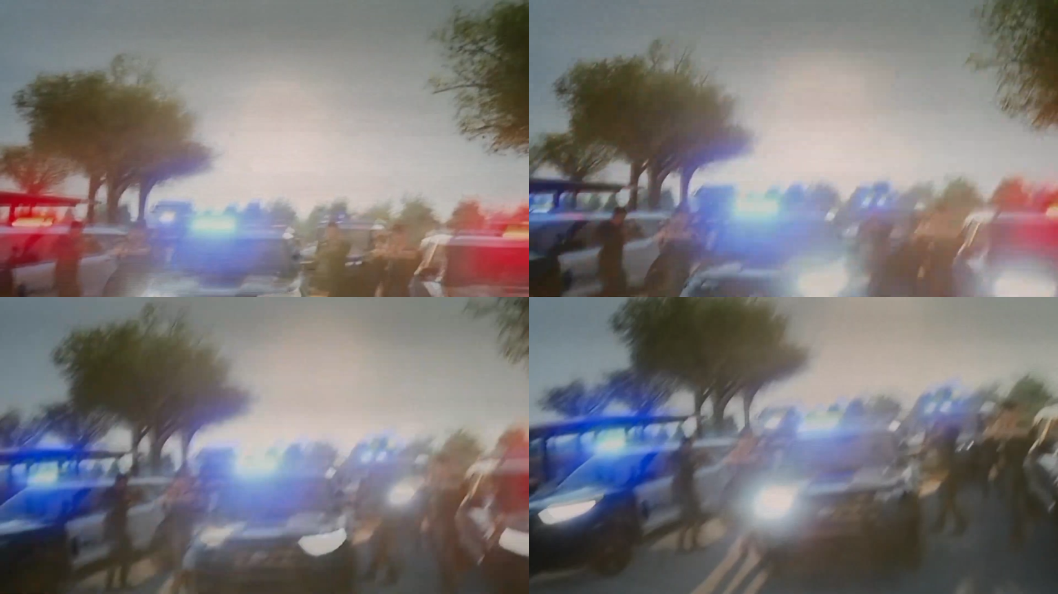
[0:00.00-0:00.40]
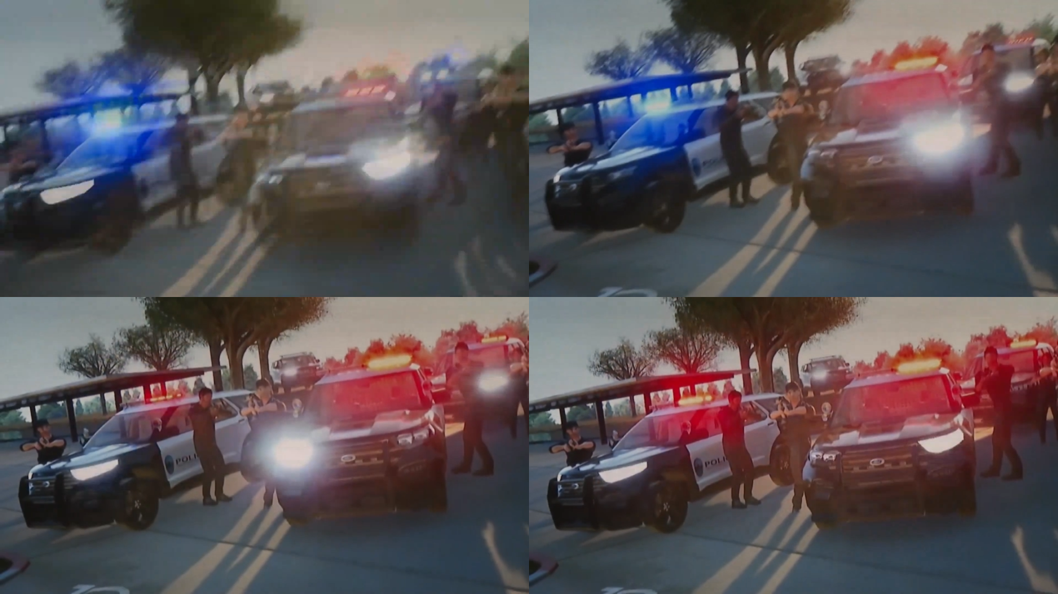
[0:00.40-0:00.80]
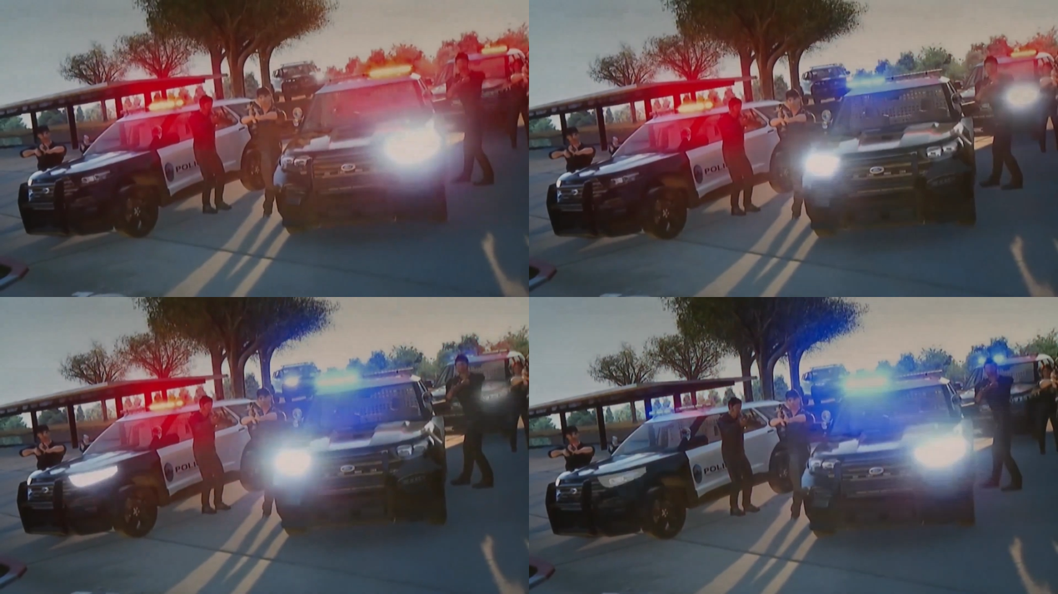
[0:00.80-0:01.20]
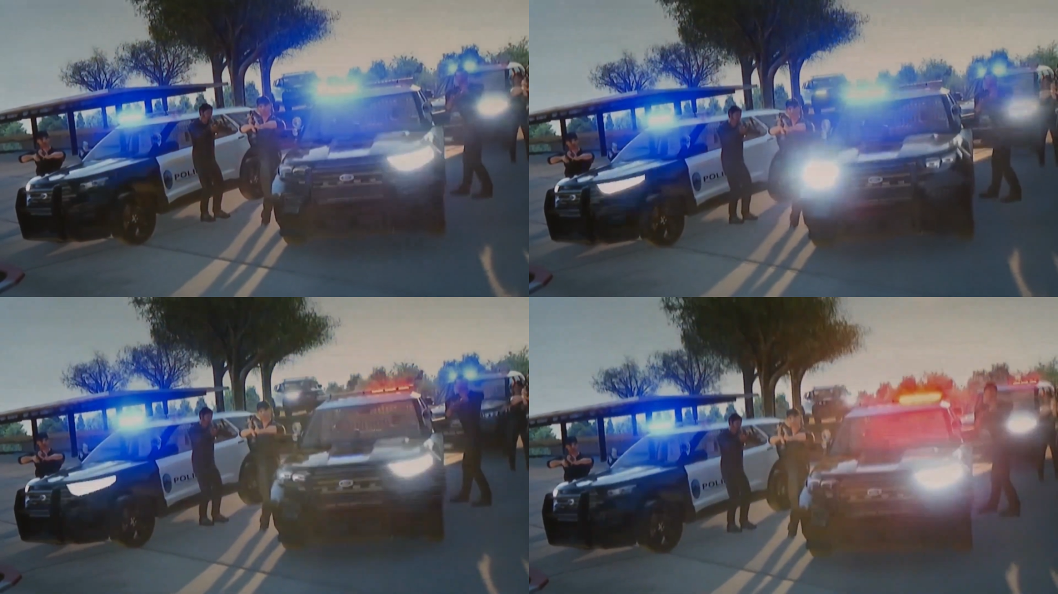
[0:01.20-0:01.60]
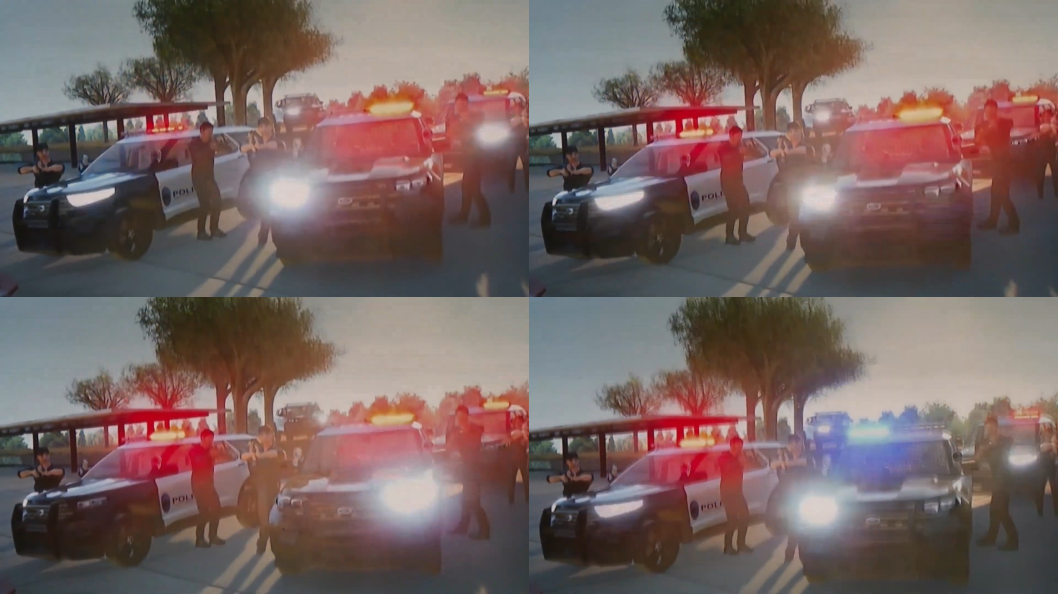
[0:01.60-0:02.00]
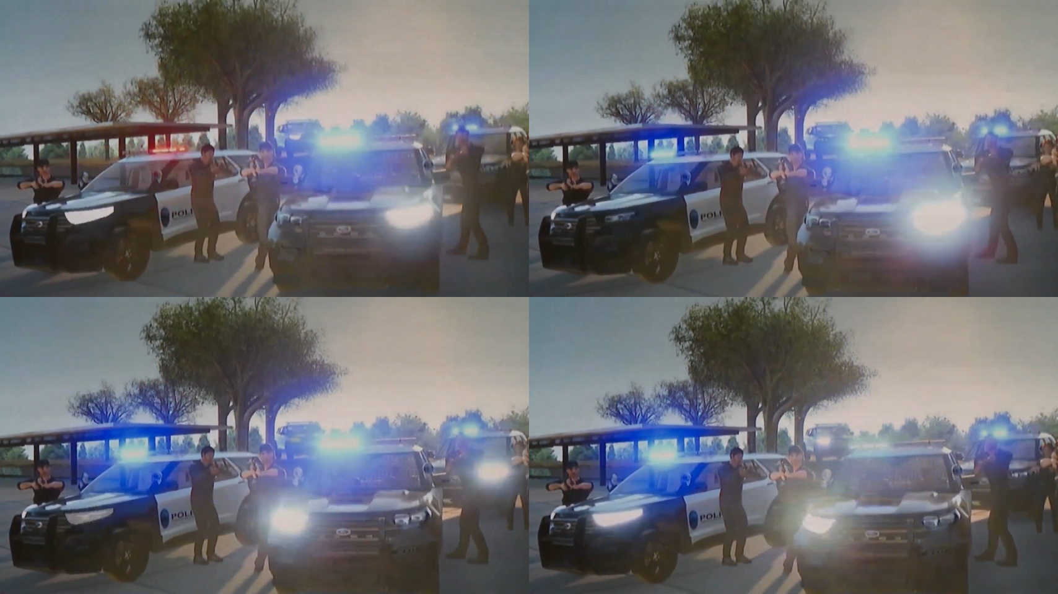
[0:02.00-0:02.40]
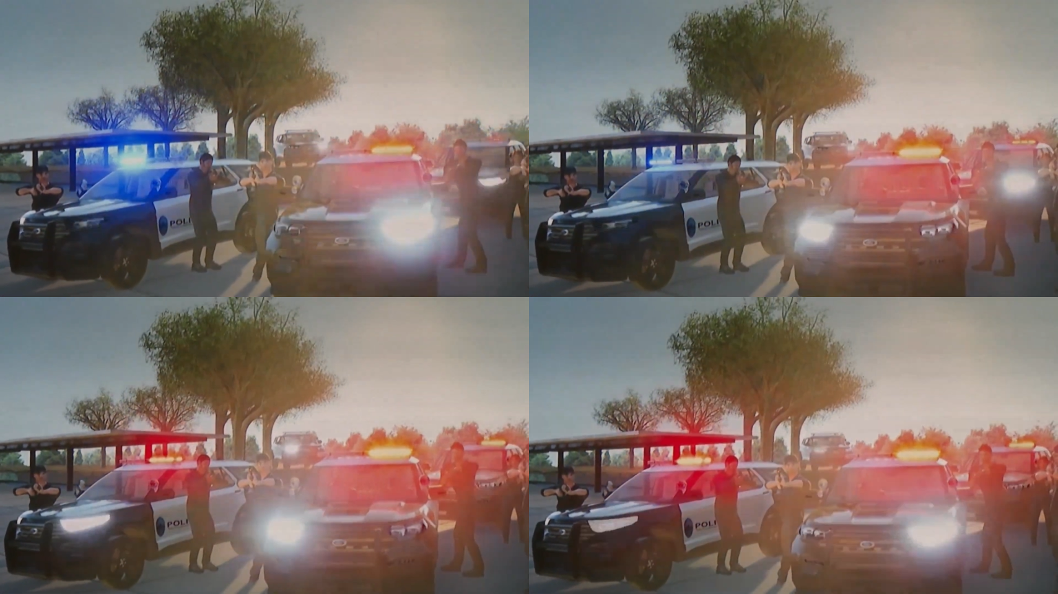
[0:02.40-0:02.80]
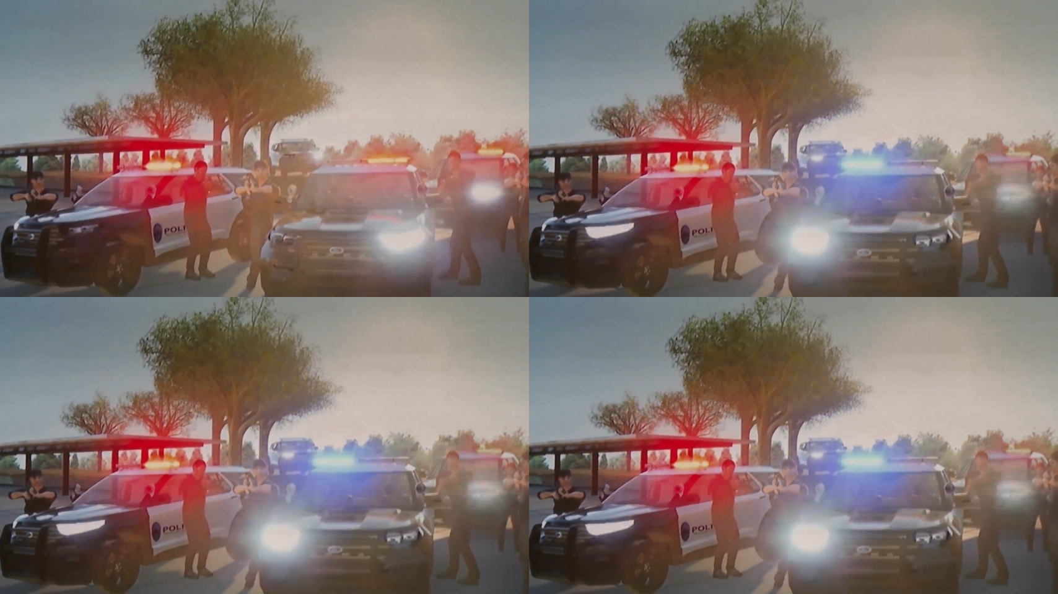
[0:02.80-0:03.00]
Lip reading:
(no speaker visible)